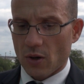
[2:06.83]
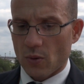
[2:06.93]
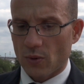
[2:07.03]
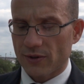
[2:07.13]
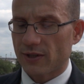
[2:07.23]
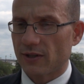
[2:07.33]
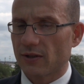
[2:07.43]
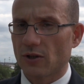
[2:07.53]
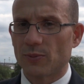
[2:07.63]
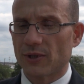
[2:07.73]
was
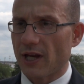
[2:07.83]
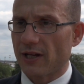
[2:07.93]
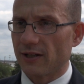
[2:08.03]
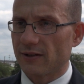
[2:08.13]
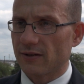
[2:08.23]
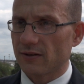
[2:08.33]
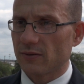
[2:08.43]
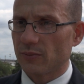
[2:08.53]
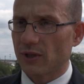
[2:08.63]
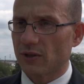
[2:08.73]
obtained
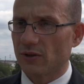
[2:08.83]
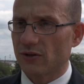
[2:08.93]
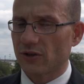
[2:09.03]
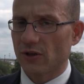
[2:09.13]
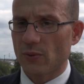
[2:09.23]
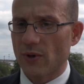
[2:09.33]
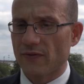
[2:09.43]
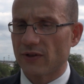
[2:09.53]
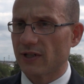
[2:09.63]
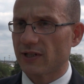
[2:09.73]
because we
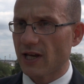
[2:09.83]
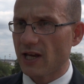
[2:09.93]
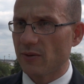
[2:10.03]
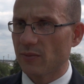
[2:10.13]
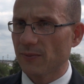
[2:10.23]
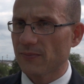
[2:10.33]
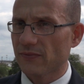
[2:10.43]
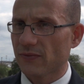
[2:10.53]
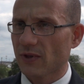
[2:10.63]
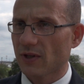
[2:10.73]
have the same
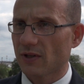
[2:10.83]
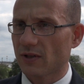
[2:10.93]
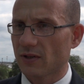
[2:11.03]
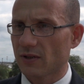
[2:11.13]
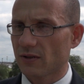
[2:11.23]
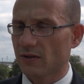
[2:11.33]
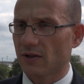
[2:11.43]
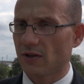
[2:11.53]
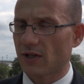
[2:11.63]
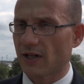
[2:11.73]

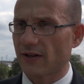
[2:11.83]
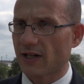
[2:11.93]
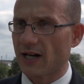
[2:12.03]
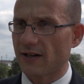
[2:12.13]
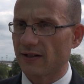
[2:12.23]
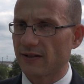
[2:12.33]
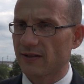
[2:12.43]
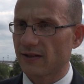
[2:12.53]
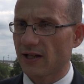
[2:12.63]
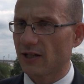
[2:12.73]
local
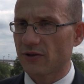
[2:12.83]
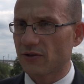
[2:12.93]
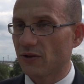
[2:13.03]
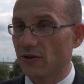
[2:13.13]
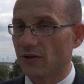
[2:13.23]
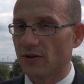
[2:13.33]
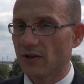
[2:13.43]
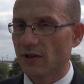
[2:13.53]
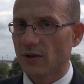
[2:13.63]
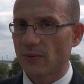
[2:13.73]
recurrence, and so
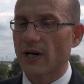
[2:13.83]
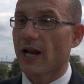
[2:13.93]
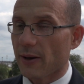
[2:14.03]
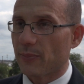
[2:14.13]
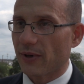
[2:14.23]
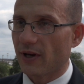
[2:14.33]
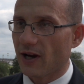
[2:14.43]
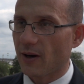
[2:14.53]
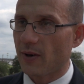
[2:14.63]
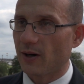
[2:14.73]
we are happy
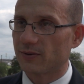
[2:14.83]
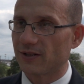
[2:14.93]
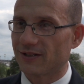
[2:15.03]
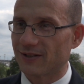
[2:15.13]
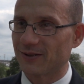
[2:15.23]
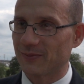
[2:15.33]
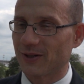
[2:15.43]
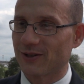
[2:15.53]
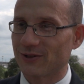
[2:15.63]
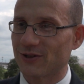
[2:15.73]
about it,
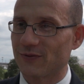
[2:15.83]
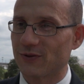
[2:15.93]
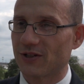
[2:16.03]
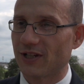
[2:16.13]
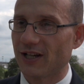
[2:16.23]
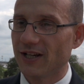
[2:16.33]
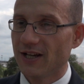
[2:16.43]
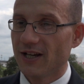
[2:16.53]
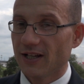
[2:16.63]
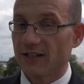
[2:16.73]
because obviously
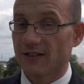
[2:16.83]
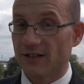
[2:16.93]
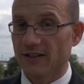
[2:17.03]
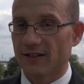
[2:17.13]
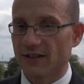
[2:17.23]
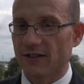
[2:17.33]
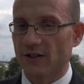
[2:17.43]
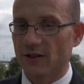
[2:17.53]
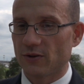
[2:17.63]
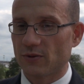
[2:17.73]

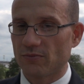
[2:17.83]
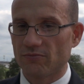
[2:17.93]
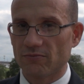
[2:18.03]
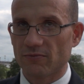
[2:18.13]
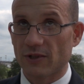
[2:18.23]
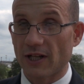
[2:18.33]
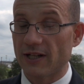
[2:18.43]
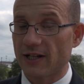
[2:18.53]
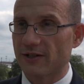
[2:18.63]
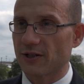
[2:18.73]
in 10
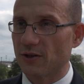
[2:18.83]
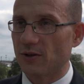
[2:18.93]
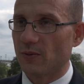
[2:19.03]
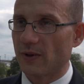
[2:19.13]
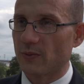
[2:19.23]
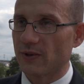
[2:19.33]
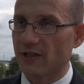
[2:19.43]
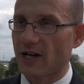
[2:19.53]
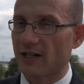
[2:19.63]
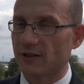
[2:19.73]
years ago when we
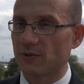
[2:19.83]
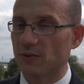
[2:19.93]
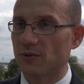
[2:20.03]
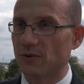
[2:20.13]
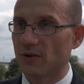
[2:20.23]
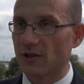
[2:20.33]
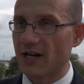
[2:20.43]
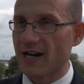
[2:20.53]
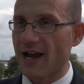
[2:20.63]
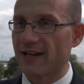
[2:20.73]
started to
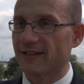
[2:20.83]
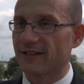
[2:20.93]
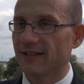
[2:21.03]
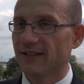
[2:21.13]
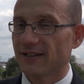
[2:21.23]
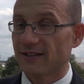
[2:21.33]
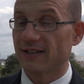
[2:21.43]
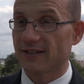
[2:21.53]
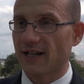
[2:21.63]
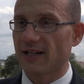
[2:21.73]
organize
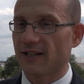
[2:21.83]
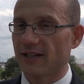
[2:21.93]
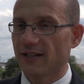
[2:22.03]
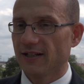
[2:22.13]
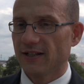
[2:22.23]
the study,